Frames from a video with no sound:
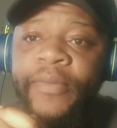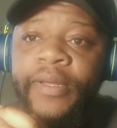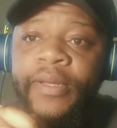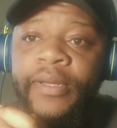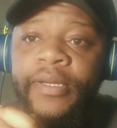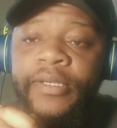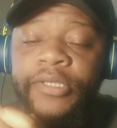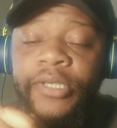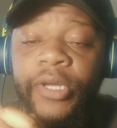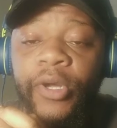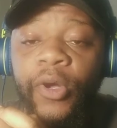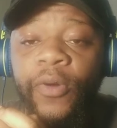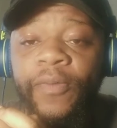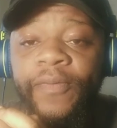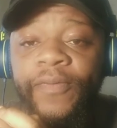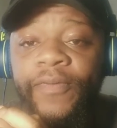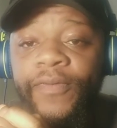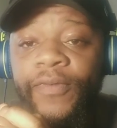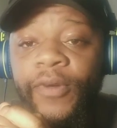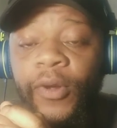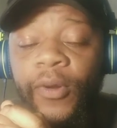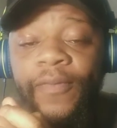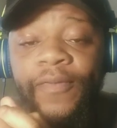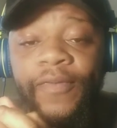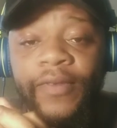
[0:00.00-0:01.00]
So
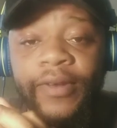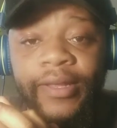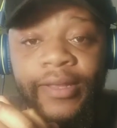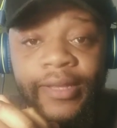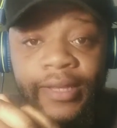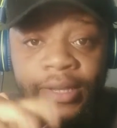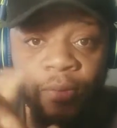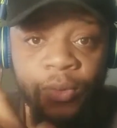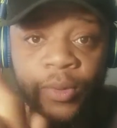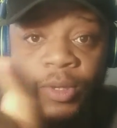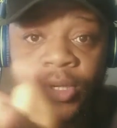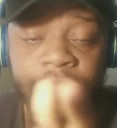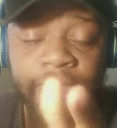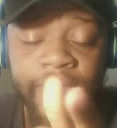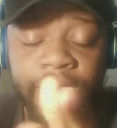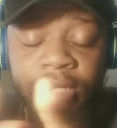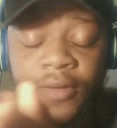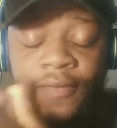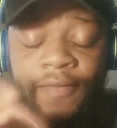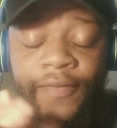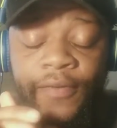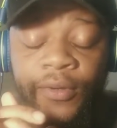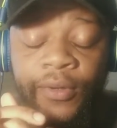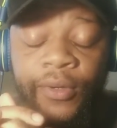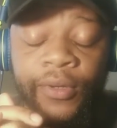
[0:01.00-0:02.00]
hopefully that works out
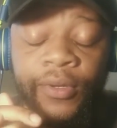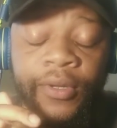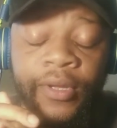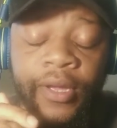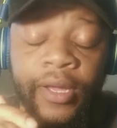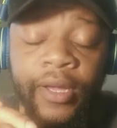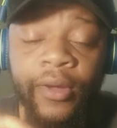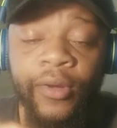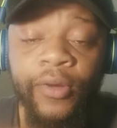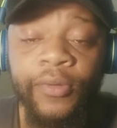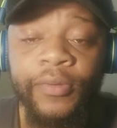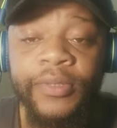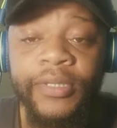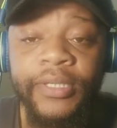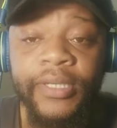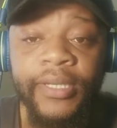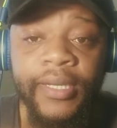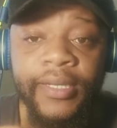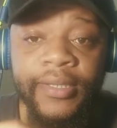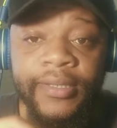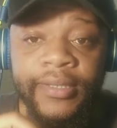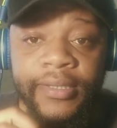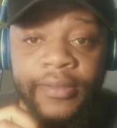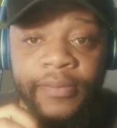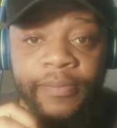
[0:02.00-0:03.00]
for her. I hope she
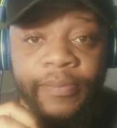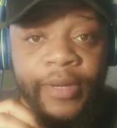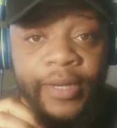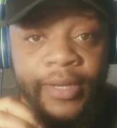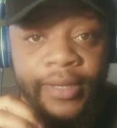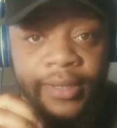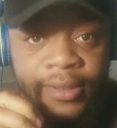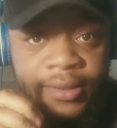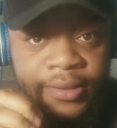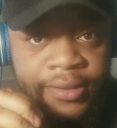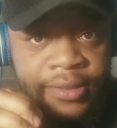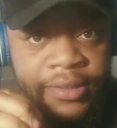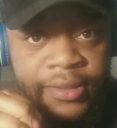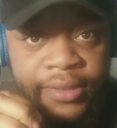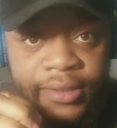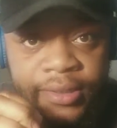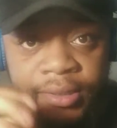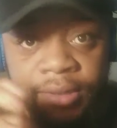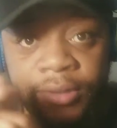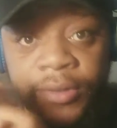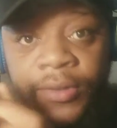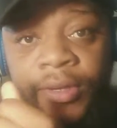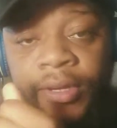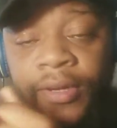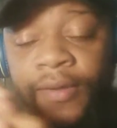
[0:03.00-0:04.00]
gets the money she's
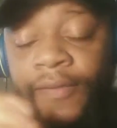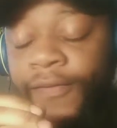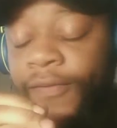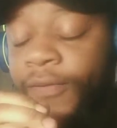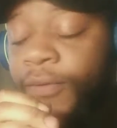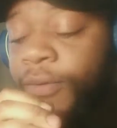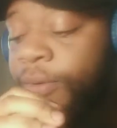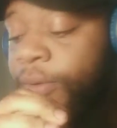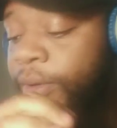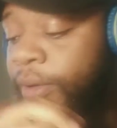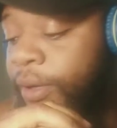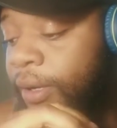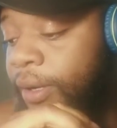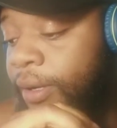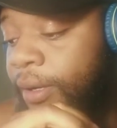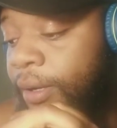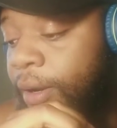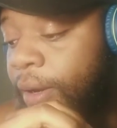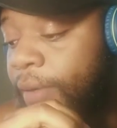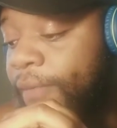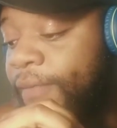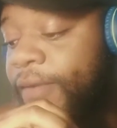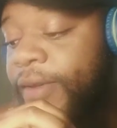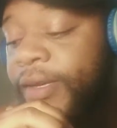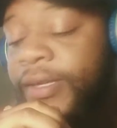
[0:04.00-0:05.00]
looking for.
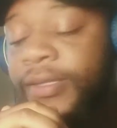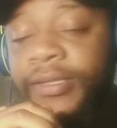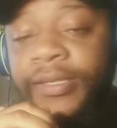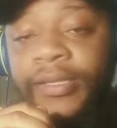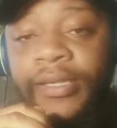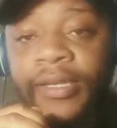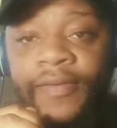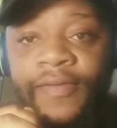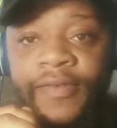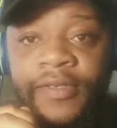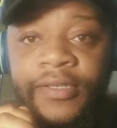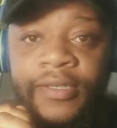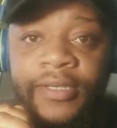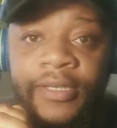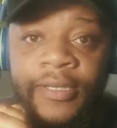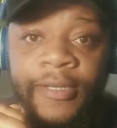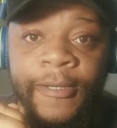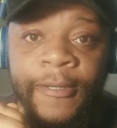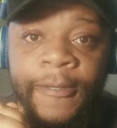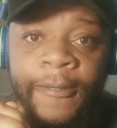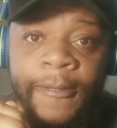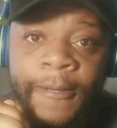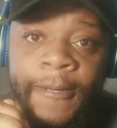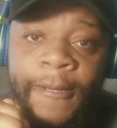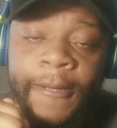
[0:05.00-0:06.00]
Obviously, if
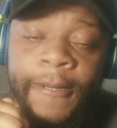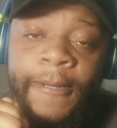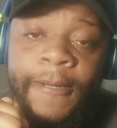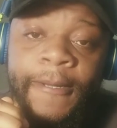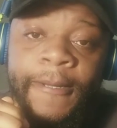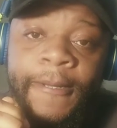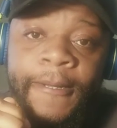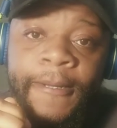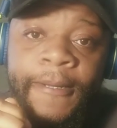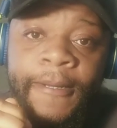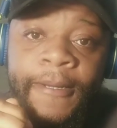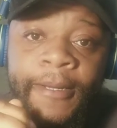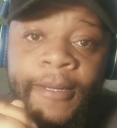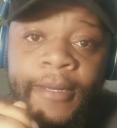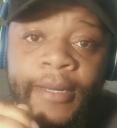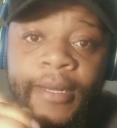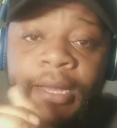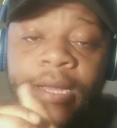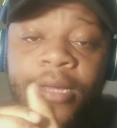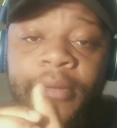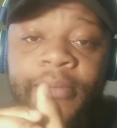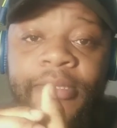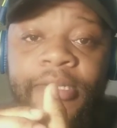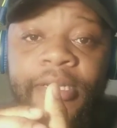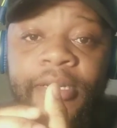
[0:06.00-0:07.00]
she
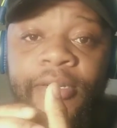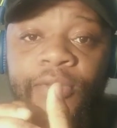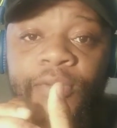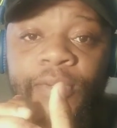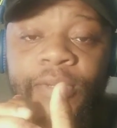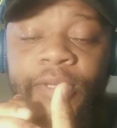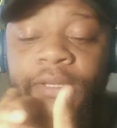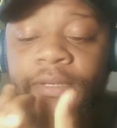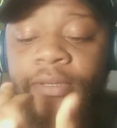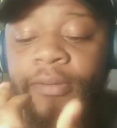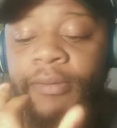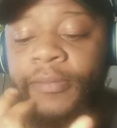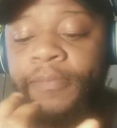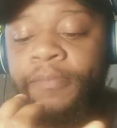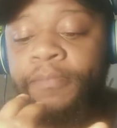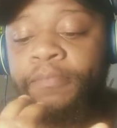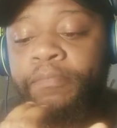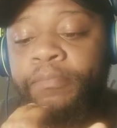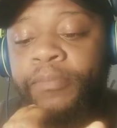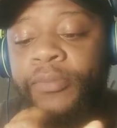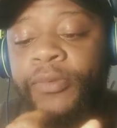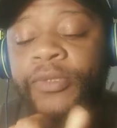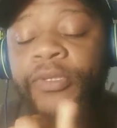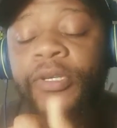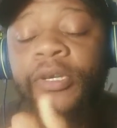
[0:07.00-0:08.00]
comes out with a
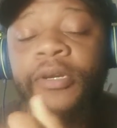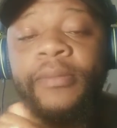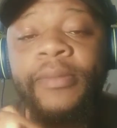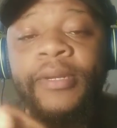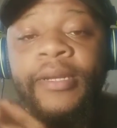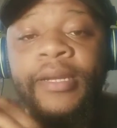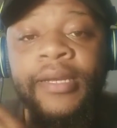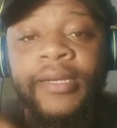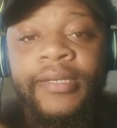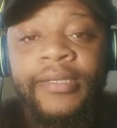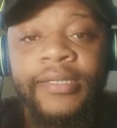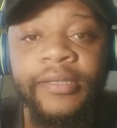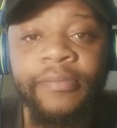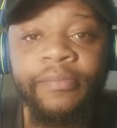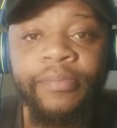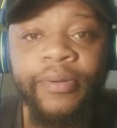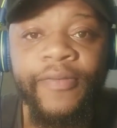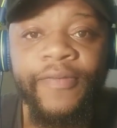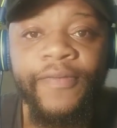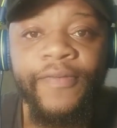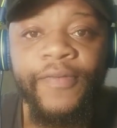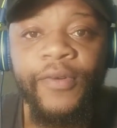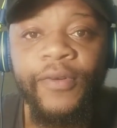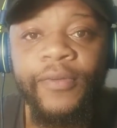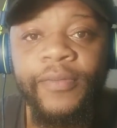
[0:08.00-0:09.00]
dominating
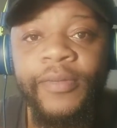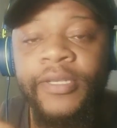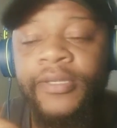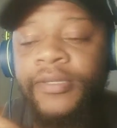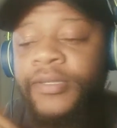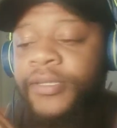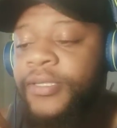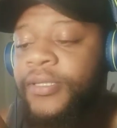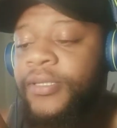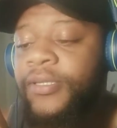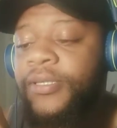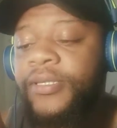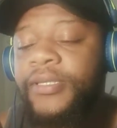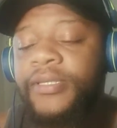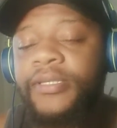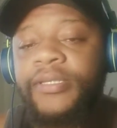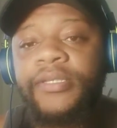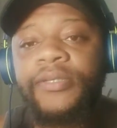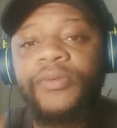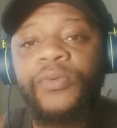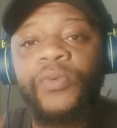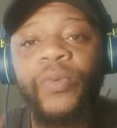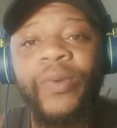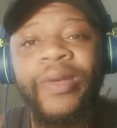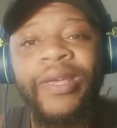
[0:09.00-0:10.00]
performance
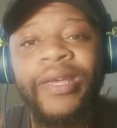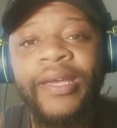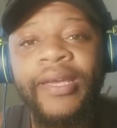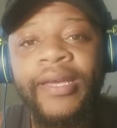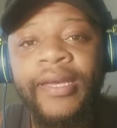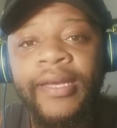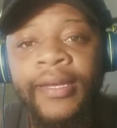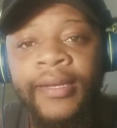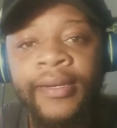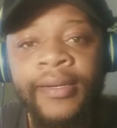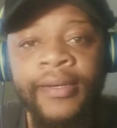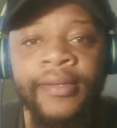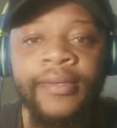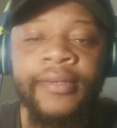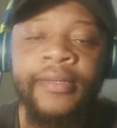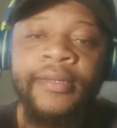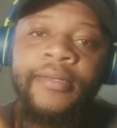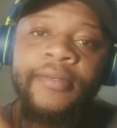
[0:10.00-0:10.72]
this weekend,